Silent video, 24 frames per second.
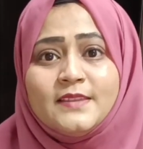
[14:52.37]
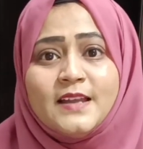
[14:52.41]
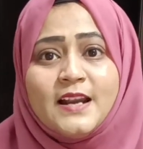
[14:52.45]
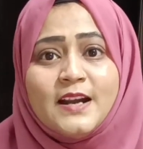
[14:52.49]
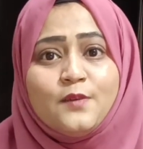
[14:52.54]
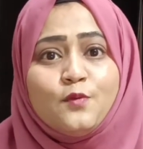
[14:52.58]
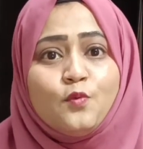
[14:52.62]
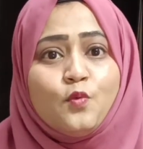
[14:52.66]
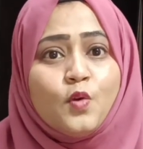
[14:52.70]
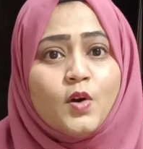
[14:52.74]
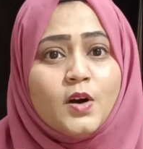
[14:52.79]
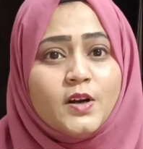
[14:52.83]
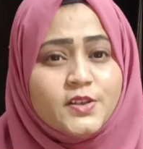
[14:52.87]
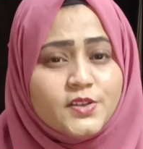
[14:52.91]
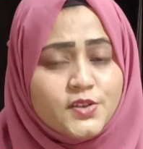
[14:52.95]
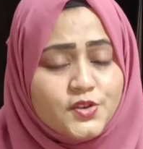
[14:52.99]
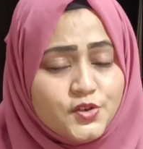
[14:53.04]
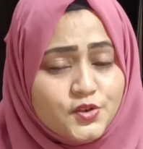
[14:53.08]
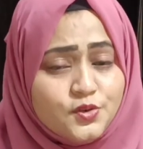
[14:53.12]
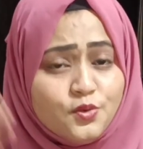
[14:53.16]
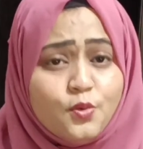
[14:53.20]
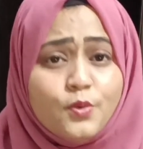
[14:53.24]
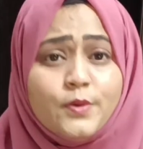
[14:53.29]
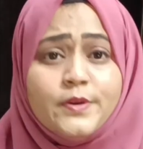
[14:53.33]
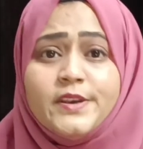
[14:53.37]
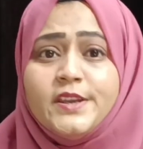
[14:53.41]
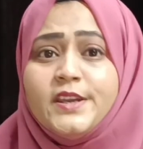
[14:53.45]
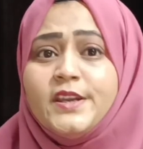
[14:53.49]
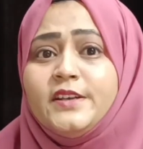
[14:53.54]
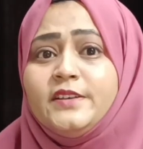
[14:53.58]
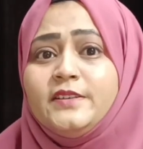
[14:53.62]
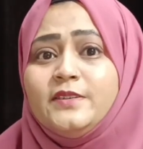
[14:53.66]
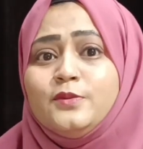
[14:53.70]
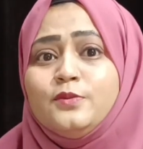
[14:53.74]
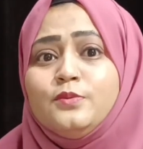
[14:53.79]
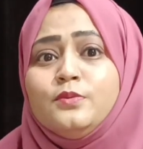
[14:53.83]
that what you
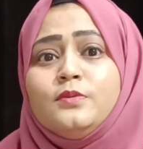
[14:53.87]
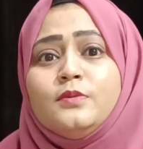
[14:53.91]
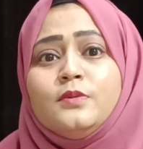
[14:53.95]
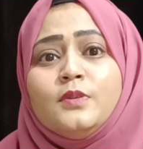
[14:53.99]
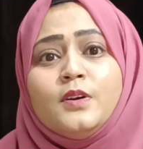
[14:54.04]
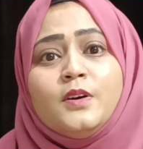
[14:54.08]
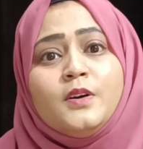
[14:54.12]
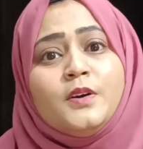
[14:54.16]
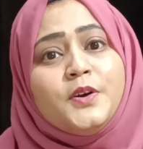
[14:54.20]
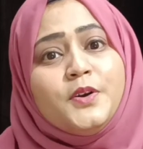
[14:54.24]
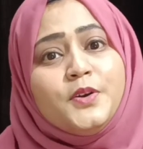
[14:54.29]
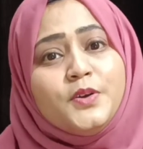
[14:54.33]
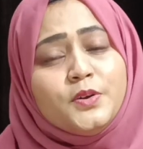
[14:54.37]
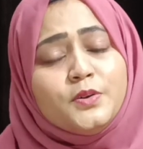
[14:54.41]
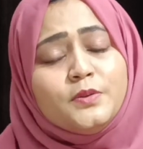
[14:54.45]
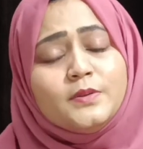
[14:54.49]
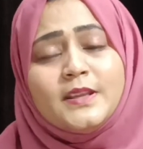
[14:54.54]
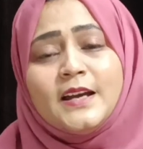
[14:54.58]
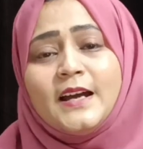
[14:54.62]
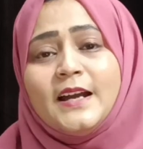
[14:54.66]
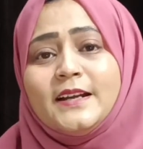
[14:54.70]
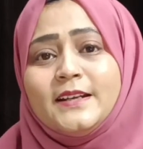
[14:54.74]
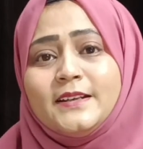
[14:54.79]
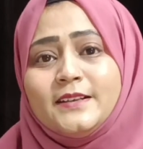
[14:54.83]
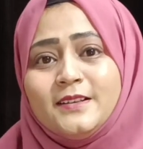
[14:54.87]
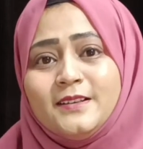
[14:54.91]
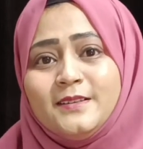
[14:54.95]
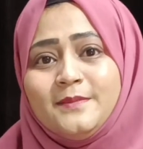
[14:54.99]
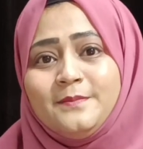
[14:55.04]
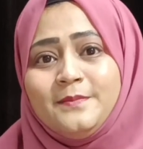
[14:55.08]
need to do that,